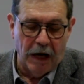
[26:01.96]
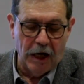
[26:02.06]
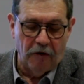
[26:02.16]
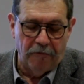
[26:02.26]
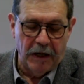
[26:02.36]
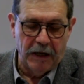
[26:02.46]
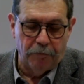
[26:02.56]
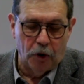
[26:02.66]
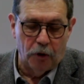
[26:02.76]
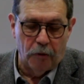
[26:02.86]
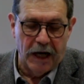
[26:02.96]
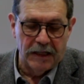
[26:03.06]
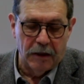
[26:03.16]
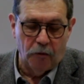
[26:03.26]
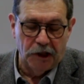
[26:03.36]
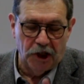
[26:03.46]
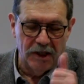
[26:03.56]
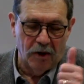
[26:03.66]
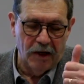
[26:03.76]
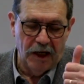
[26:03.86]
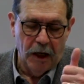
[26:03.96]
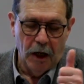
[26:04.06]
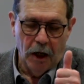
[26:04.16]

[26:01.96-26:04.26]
pile of plate polarizer, which is only